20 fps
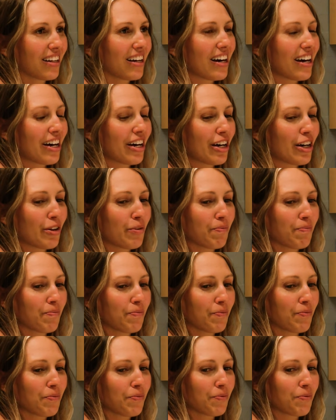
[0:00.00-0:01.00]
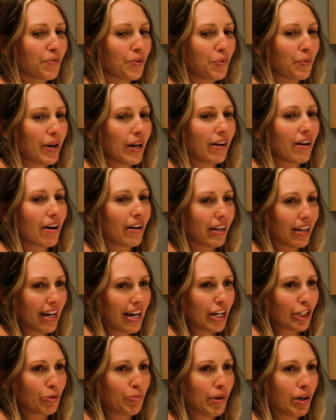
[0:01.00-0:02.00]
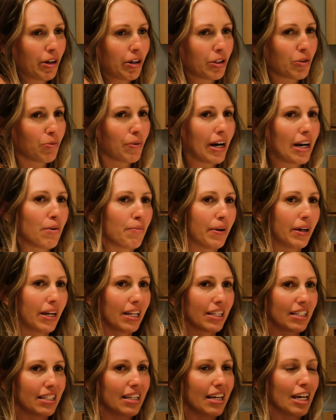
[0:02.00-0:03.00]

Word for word: yeah. Um, when we had gone to Kashmir, it's right up against the